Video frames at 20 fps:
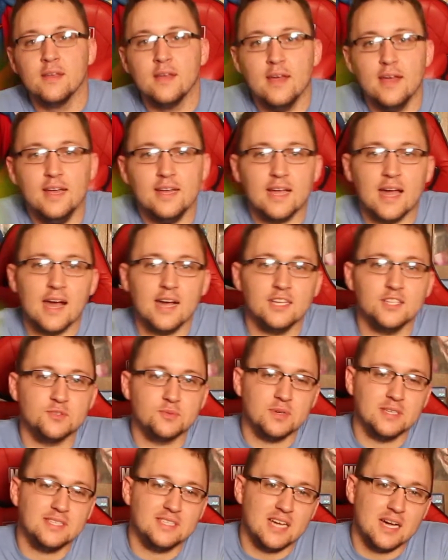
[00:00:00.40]
Hey guys,
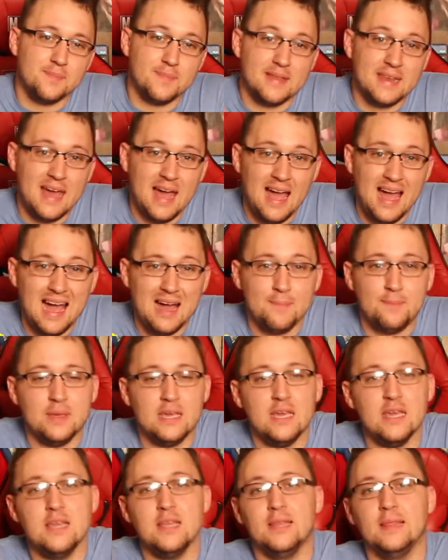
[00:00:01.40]
what's up, and
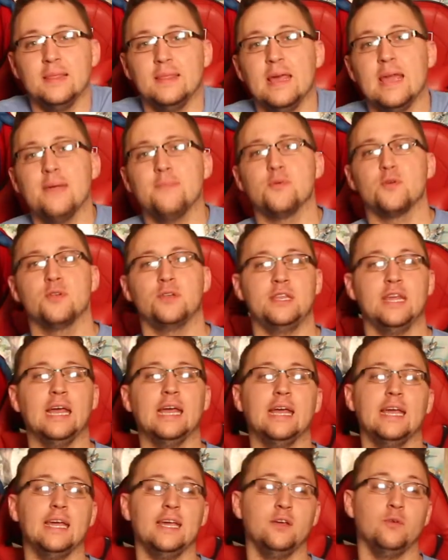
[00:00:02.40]
happy Labor
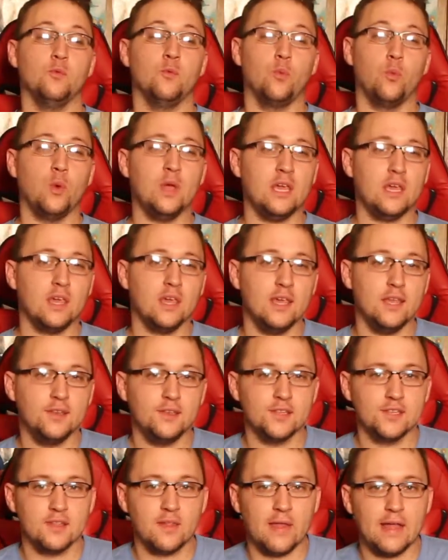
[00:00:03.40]
Day
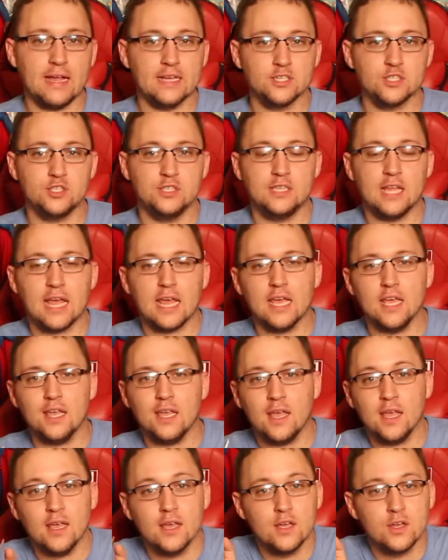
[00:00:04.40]
weekend slash
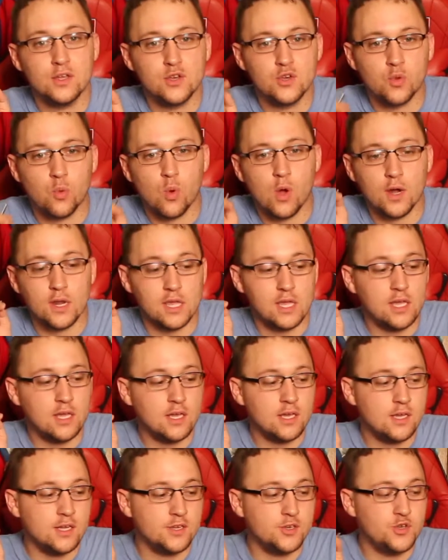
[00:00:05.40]
day
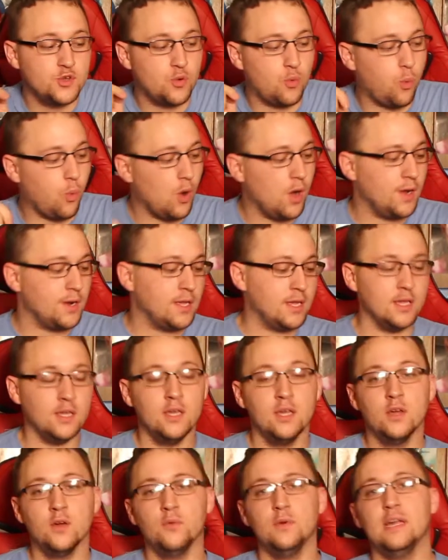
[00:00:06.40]
2020.
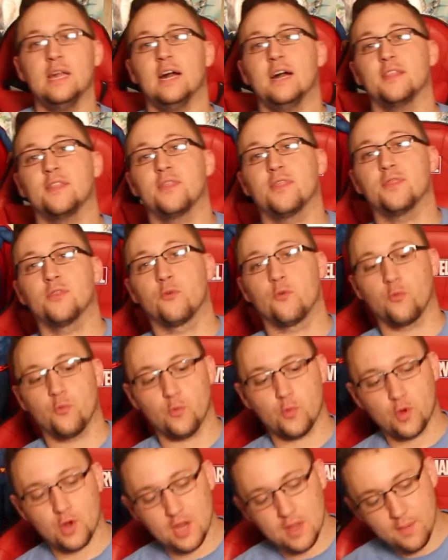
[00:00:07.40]
We got
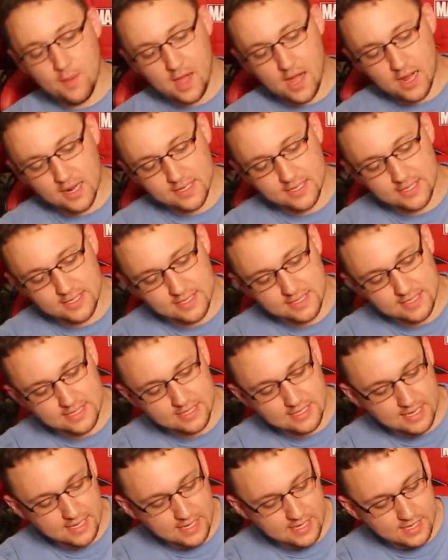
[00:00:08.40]
3 boxes
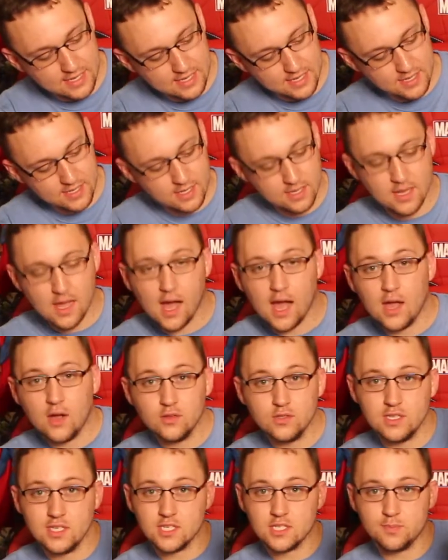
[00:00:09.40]
today. I
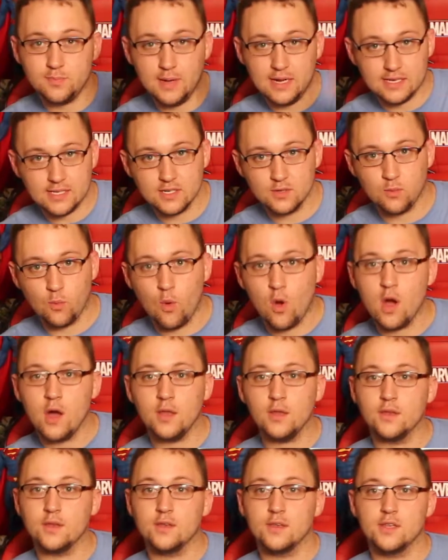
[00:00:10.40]
only expected
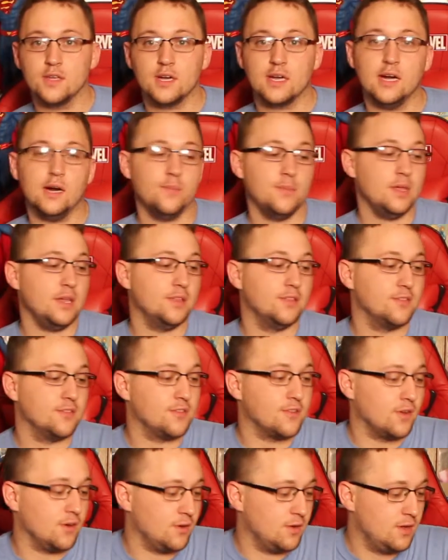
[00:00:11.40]
1 to come in,
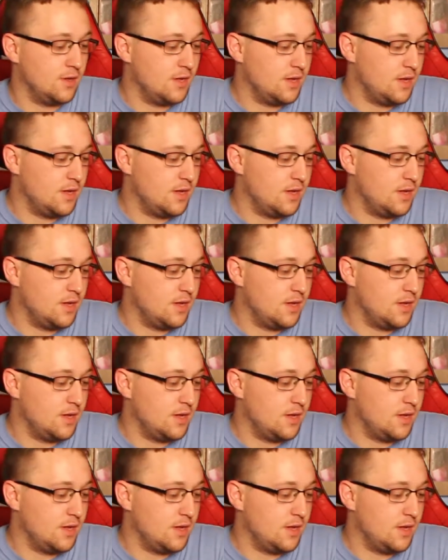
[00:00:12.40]
so